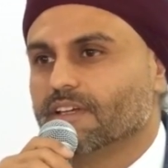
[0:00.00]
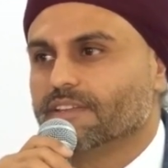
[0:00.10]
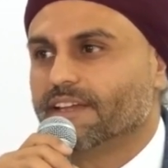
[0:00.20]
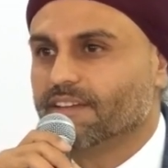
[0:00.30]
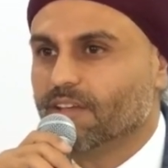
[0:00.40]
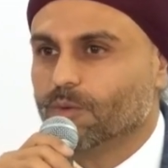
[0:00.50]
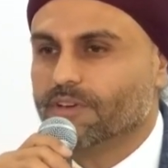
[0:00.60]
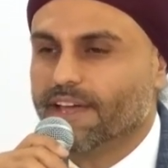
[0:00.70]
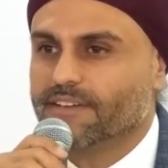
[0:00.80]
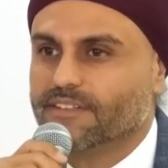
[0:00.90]
that he would
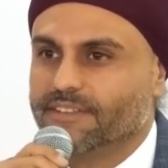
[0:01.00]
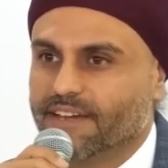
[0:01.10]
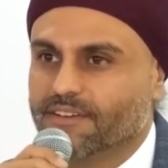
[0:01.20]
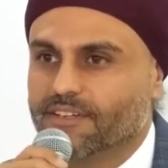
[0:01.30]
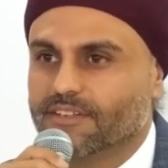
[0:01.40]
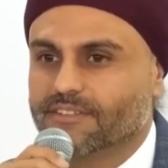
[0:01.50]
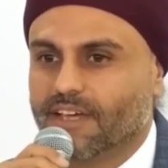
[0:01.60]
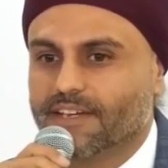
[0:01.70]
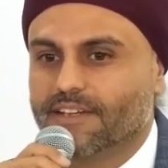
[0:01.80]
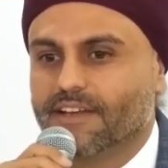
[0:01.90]
head the technical
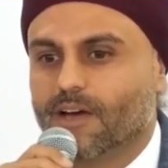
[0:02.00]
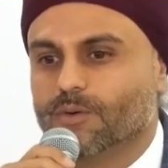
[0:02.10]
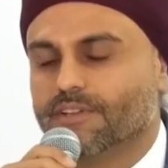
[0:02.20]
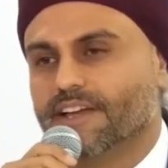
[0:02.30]
side and I would head